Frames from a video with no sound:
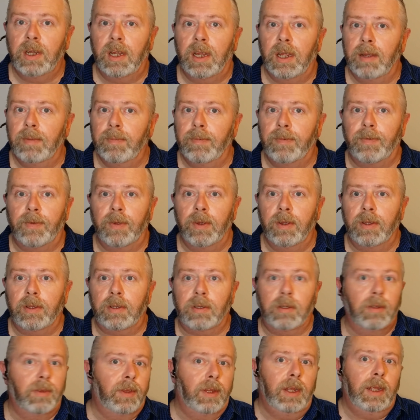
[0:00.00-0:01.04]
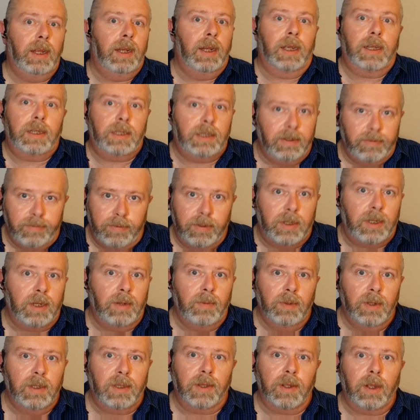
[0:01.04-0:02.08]
came first or the inactivity
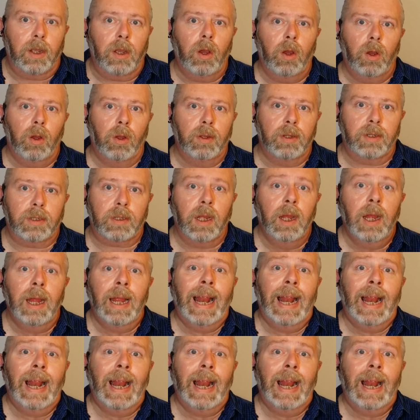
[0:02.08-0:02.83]
was the cause.